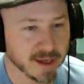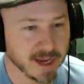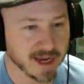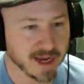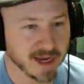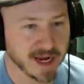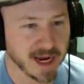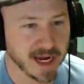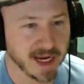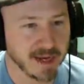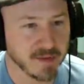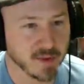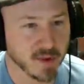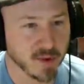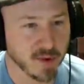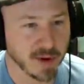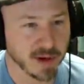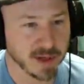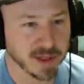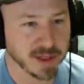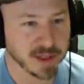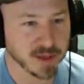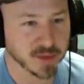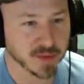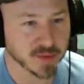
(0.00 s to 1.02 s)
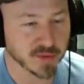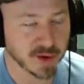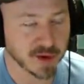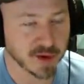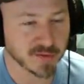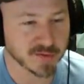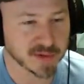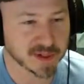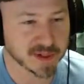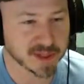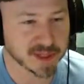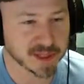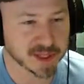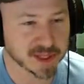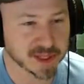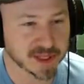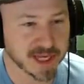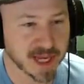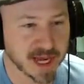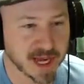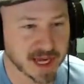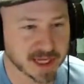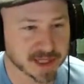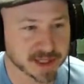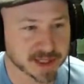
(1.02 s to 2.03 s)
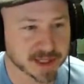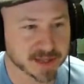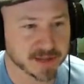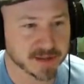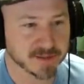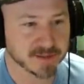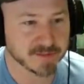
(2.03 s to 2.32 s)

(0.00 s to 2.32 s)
at any point you run over to this desk